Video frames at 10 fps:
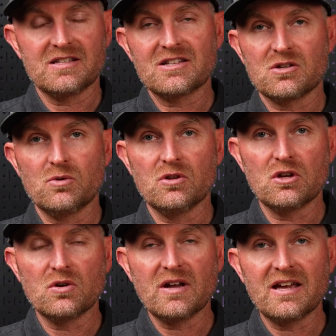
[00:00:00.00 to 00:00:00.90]
That's a really
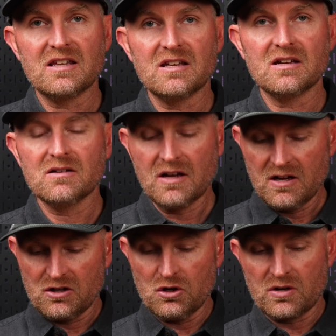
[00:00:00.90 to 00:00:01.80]
good idea.
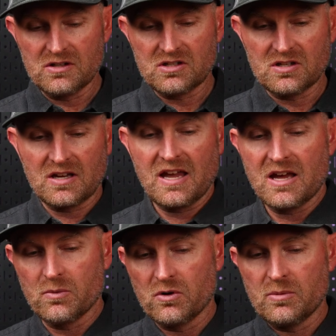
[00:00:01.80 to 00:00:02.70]
You can stick
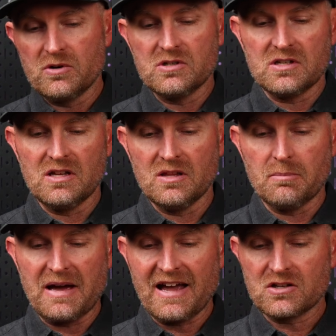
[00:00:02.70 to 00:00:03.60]
hand warmers in the
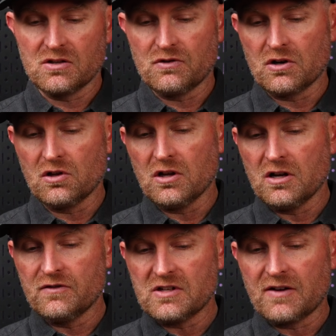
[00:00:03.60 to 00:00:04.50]
backs of your
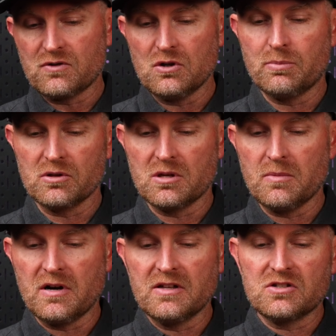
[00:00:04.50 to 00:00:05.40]
gloves after you put them
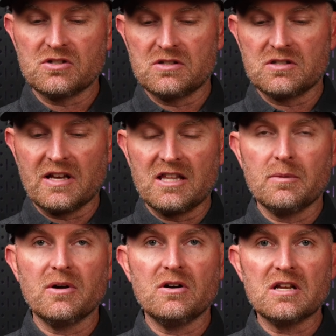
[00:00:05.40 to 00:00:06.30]
on. Slide
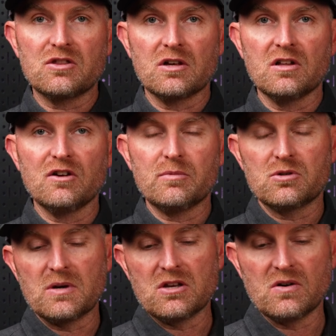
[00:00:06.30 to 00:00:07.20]
them underneath the glove,
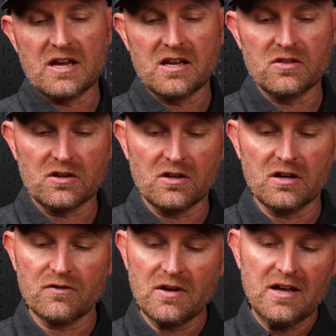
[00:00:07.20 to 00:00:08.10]
between your hand and the
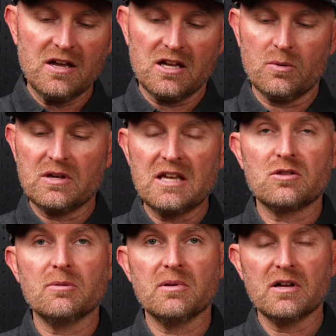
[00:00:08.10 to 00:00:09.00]
glove. It will
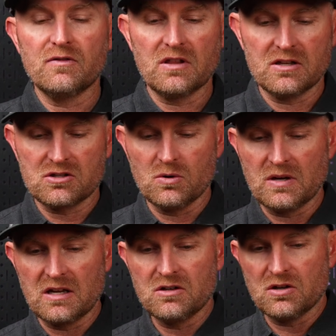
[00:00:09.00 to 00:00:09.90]
heat the blood that's
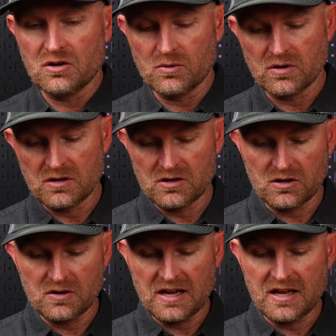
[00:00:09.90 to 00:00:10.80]
going into
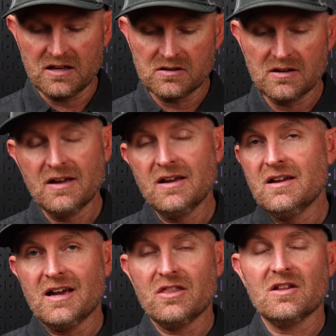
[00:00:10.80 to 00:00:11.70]
your hand.
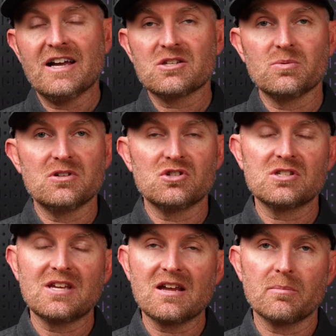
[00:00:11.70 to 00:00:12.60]
And the last one is
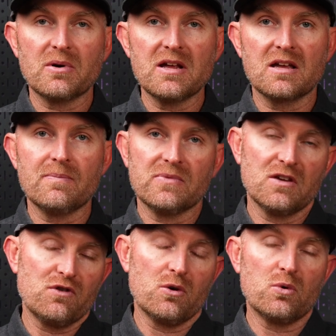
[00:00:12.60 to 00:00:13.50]
just take a break.
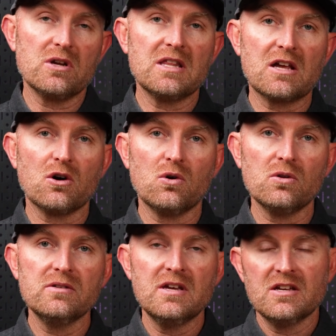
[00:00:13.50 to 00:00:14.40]
If you're really
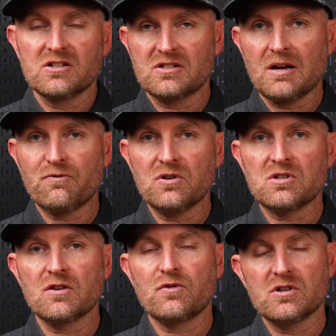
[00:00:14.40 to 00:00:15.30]
cold, stop
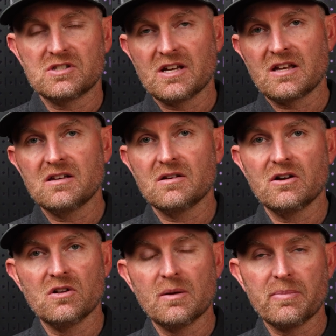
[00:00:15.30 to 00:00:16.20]
fishing for a second,
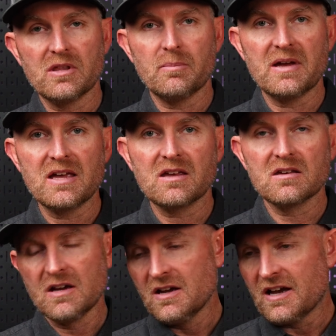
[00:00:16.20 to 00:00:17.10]
huddle up on the
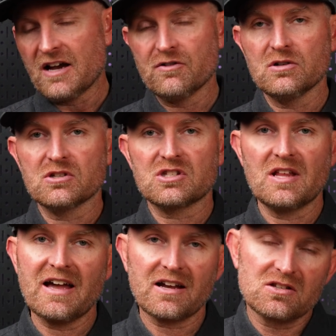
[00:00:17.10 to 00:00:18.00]
bank, have a little
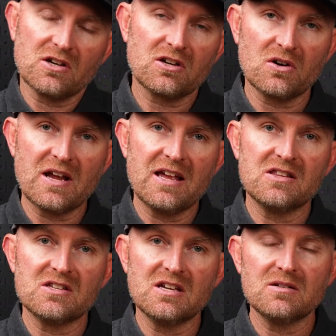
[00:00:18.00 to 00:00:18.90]
snack, tuck your
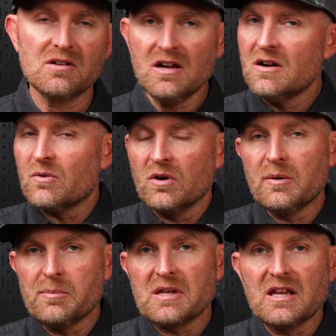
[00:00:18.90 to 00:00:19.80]
hands in,
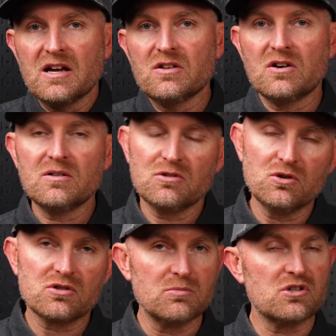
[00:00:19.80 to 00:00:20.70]
rub them together,
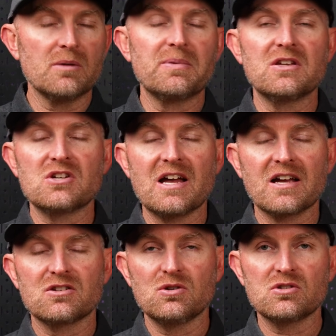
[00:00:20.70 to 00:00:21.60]
do some jumping
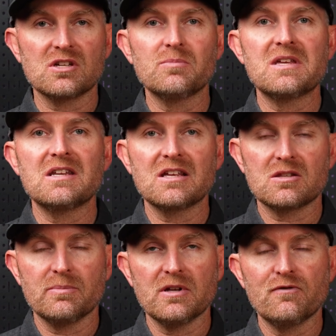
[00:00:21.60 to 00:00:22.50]
jacks, do something to get
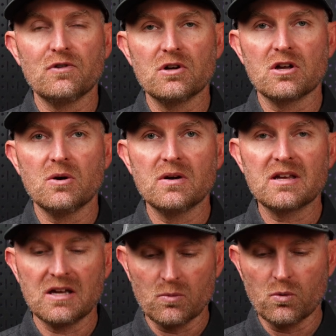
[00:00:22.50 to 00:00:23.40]
the blood flow
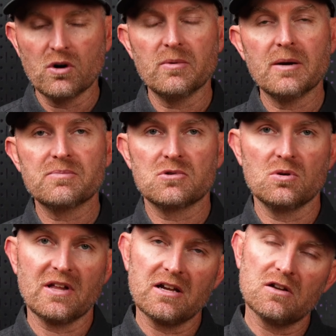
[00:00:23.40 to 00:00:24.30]
going and warm up
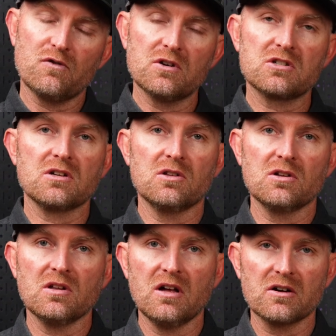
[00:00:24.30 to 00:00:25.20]
to allow you to fish a
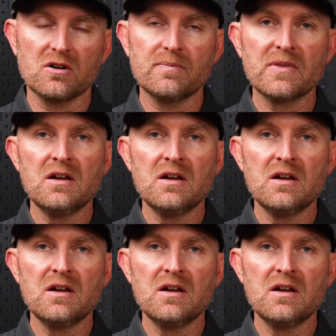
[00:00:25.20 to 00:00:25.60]
little longer.